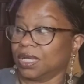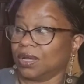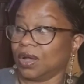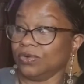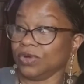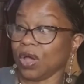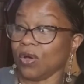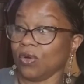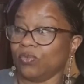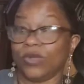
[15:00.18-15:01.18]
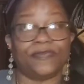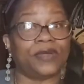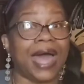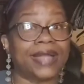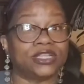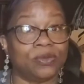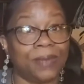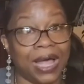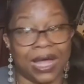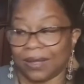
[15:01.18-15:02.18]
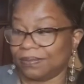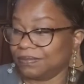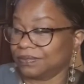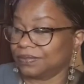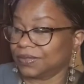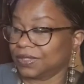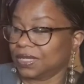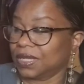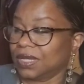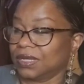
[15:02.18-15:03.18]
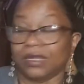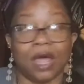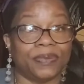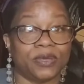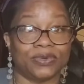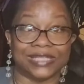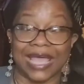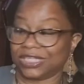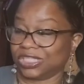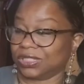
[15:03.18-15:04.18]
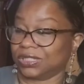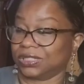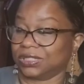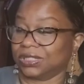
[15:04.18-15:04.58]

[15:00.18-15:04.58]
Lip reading: Oh no, we forgot your mom. Lumpy was anxious.